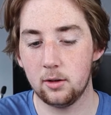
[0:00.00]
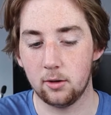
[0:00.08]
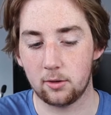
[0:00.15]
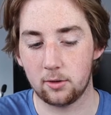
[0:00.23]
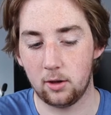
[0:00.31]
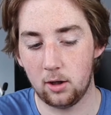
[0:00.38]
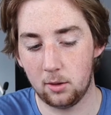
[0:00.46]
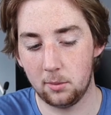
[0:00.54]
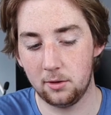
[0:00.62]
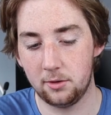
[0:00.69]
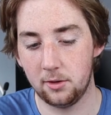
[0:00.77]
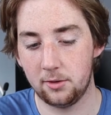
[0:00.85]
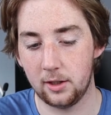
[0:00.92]
looks
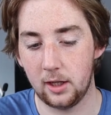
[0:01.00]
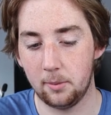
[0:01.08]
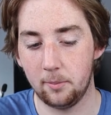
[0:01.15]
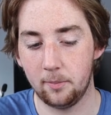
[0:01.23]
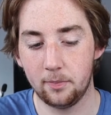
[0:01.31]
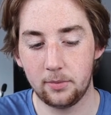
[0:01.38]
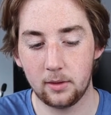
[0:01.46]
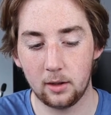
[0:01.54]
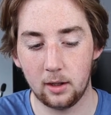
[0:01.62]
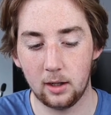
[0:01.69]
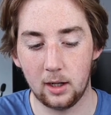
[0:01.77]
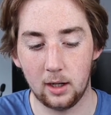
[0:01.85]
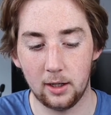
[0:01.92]
almost the same.
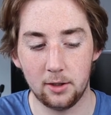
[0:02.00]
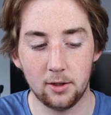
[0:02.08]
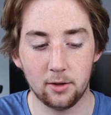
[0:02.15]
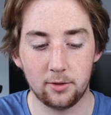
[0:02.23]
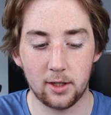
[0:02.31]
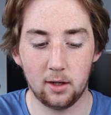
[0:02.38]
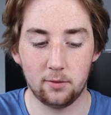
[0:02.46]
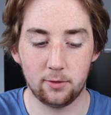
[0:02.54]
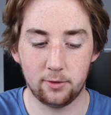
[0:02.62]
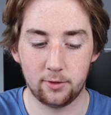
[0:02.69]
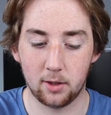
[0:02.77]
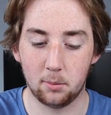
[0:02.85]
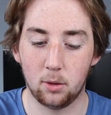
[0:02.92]
It does have
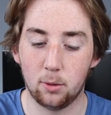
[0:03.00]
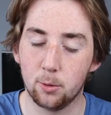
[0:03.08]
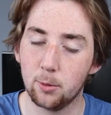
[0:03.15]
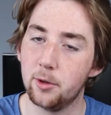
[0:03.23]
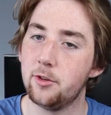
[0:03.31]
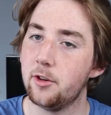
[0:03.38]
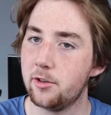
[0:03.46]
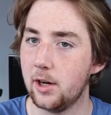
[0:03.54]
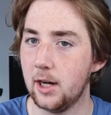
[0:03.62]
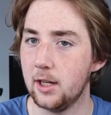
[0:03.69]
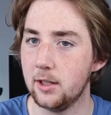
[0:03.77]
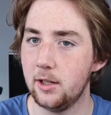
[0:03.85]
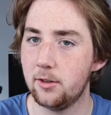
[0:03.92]
some orangish
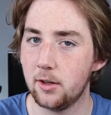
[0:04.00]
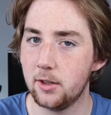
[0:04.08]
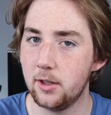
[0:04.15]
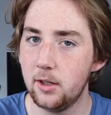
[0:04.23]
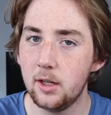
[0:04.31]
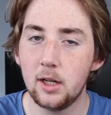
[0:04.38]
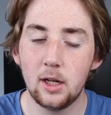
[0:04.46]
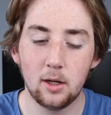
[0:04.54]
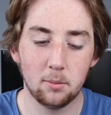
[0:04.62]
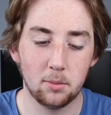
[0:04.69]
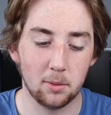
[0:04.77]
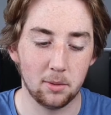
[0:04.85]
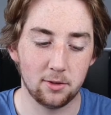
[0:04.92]
highlights on it,
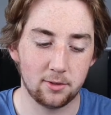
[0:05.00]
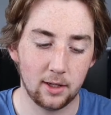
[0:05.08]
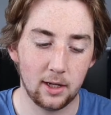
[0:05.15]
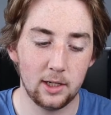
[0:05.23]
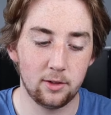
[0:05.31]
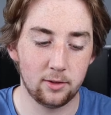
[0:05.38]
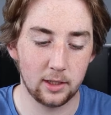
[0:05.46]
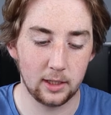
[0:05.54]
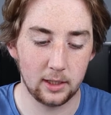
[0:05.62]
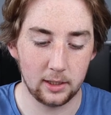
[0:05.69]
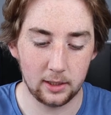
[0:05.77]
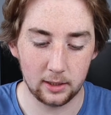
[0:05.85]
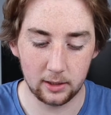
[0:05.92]
but besides
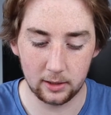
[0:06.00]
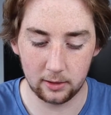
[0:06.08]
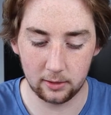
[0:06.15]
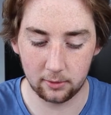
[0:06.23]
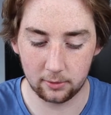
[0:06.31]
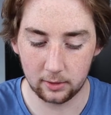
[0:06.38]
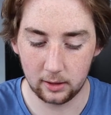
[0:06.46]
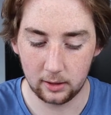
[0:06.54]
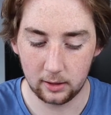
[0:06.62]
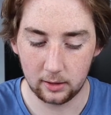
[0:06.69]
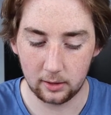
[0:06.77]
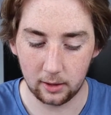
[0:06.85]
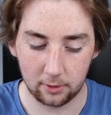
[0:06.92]
that, it is
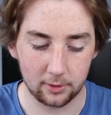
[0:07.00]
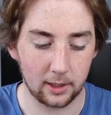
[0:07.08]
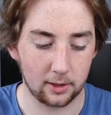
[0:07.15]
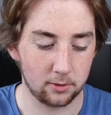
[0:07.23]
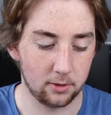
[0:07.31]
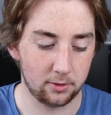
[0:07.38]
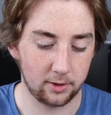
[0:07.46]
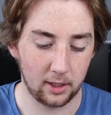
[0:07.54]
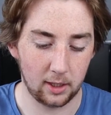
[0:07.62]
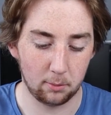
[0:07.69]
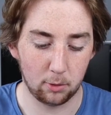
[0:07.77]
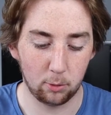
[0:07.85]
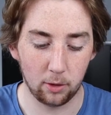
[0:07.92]
exactly the
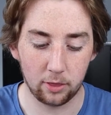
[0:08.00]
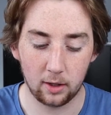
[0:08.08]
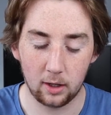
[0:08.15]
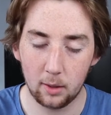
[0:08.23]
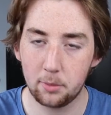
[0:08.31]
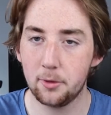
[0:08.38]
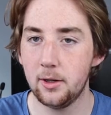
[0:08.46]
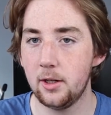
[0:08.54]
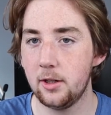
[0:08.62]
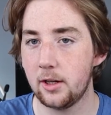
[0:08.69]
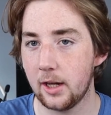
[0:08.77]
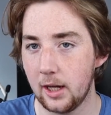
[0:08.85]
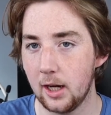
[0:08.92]
same with upgraded
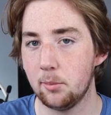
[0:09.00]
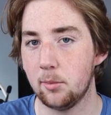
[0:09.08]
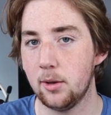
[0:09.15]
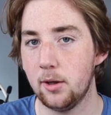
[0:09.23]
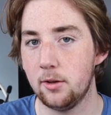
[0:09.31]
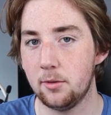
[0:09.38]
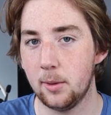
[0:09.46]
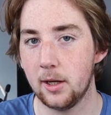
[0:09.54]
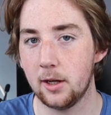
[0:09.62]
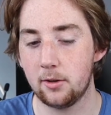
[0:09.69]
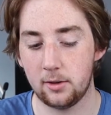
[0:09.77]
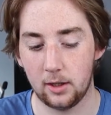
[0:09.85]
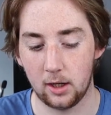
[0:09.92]
camera
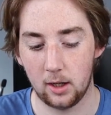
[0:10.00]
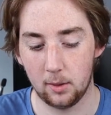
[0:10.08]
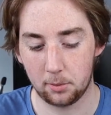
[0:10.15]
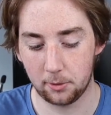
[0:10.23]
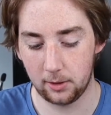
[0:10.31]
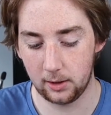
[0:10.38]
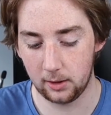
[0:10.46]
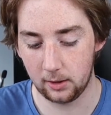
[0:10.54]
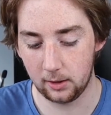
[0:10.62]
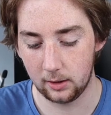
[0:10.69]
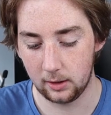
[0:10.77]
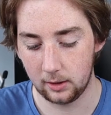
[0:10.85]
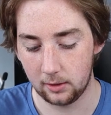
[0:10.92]
specs and upgraded
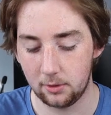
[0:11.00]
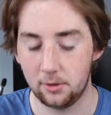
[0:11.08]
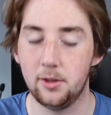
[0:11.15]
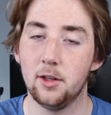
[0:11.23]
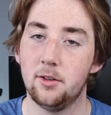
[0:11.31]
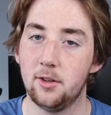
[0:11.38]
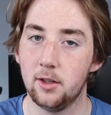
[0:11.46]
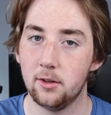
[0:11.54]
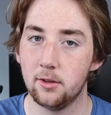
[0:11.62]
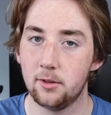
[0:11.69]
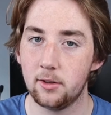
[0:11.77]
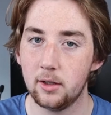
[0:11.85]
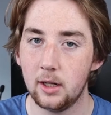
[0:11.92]

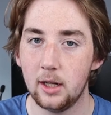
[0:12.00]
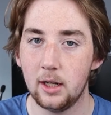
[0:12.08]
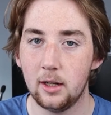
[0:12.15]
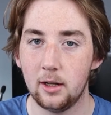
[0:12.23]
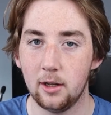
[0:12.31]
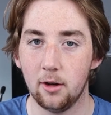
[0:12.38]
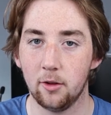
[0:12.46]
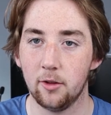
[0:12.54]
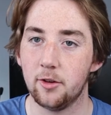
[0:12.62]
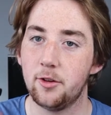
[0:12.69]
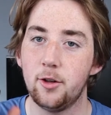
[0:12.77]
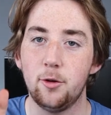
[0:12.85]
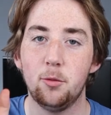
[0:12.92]
distance. They're the
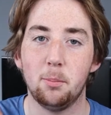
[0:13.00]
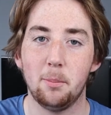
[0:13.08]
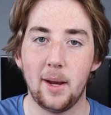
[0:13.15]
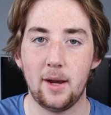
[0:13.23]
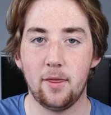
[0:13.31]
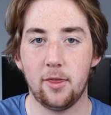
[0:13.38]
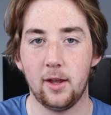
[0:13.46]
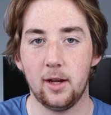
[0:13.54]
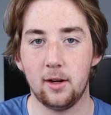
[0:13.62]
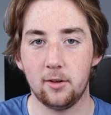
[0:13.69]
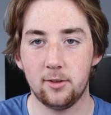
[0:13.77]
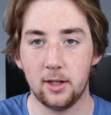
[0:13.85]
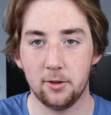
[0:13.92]
two main
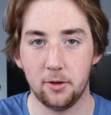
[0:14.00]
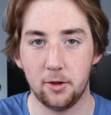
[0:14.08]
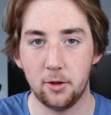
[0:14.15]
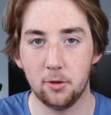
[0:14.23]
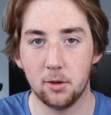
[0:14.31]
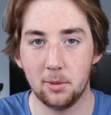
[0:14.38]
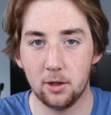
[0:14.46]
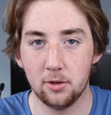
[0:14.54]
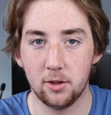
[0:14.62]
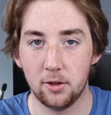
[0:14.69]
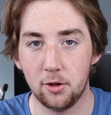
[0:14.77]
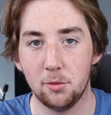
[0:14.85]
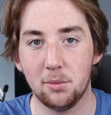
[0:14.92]
things that are new about the
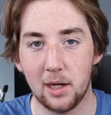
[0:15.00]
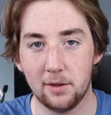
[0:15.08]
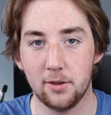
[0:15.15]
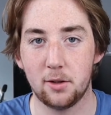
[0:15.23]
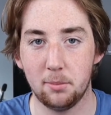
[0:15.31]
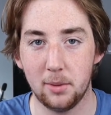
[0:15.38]
new Mavic